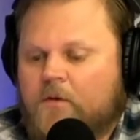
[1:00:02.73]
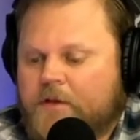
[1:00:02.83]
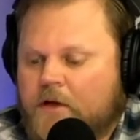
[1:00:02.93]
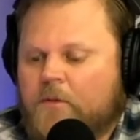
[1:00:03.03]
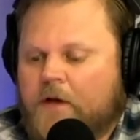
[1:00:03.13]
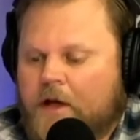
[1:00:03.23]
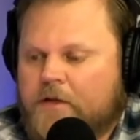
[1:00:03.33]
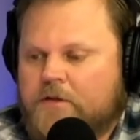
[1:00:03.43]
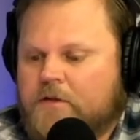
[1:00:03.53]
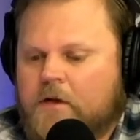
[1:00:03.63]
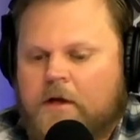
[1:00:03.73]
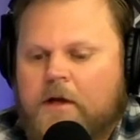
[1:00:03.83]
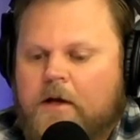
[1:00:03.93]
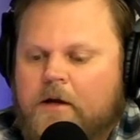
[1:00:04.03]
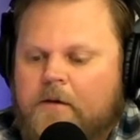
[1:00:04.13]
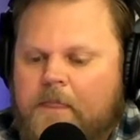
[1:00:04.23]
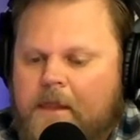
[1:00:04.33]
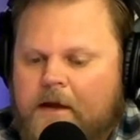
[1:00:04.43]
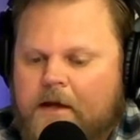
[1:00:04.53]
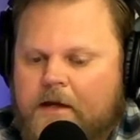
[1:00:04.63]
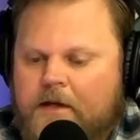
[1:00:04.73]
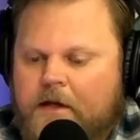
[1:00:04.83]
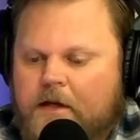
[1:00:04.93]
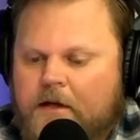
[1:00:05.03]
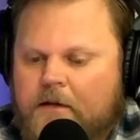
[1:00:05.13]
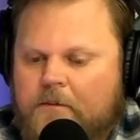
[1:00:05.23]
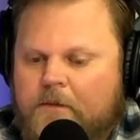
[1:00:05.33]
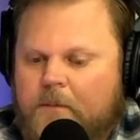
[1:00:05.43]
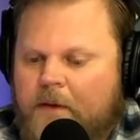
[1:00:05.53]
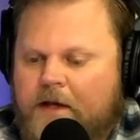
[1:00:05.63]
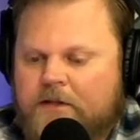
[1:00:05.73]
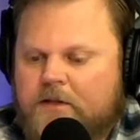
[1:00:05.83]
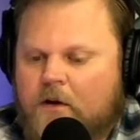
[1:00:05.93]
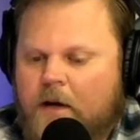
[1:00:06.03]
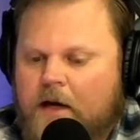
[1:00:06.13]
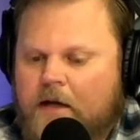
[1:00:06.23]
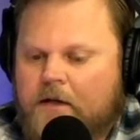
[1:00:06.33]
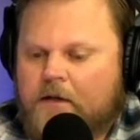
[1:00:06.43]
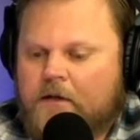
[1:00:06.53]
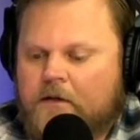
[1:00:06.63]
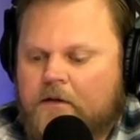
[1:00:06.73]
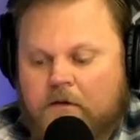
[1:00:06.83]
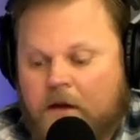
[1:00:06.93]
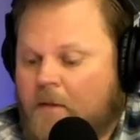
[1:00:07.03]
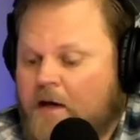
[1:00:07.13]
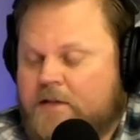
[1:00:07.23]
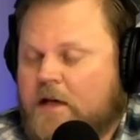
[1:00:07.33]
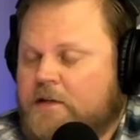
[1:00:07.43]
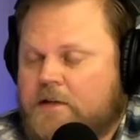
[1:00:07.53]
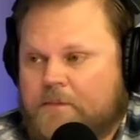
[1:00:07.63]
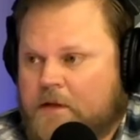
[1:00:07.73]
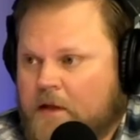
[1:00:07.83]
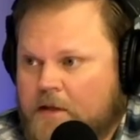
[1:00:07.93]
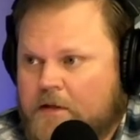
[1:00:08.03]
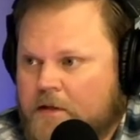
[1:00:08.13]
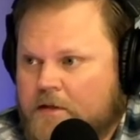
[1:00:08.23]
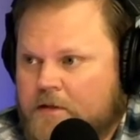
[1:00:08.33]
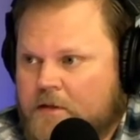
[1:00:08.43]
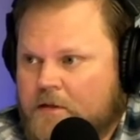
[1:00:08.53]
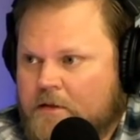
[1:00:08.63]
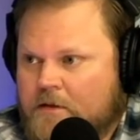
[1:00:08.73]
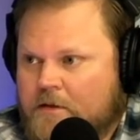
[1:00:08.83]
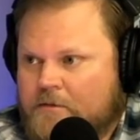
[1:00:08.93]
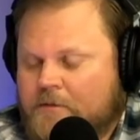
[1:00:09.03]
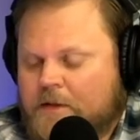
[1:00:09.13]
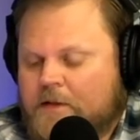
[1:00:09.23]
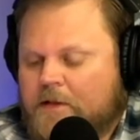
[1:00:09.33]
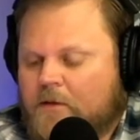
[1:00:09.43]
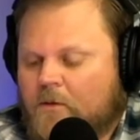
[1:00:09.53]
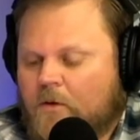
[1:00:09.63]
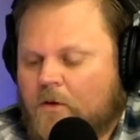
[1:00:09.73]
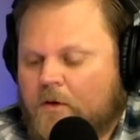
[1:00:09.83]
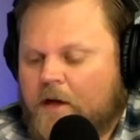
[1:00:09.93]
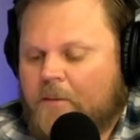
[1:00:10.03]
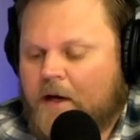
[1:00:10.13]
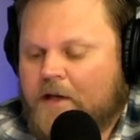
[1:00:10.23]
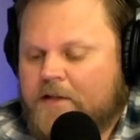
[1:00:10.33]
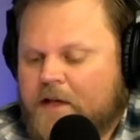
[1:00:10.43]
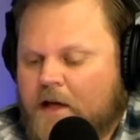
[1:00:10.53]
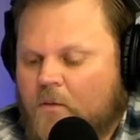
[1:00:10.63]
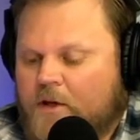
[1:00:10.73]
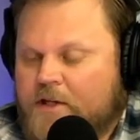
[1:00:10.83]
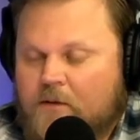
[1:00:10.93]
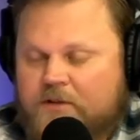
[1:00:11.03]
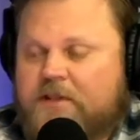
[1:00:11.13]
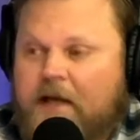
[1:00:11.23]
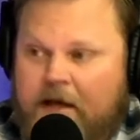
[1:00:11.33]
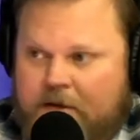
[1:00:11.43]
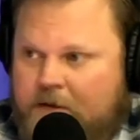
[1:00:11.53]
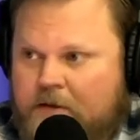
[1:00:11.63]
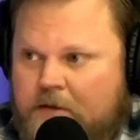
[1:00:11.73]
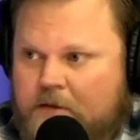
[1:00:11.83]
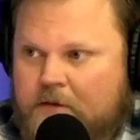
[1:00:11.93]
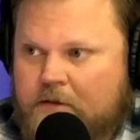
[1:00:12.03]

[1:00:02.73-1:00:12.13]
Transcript: terrible cancer, and uh, the pain is so bad, they might say something like this, mm. or yeah. they might say, "I wish I was dead." Yeah.